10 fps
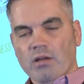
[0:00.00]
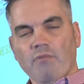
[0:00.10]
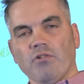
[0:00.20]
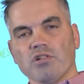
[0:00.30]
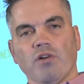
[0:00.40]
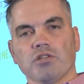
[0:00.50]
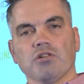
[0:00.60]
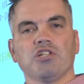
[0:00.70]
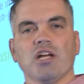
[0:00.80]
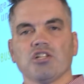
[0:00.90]
First of all,
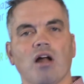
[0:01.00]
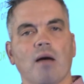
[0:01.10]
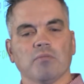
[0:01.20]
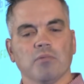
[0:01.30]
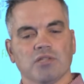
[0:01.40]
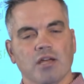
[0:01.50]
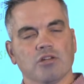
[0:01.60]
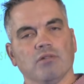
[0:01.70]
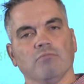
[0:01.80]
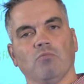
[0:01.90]
search engine
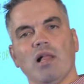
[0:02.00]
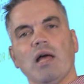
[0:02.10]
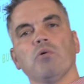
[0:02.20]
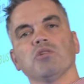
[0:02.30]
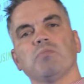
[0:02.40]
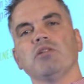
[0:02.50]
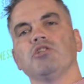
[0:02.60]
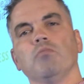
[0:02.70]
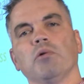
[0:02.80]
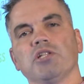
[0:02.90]
optimization. While I won't spend
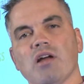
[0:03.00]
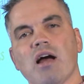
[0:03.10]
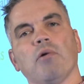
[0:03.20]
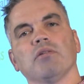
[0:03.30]
too much time on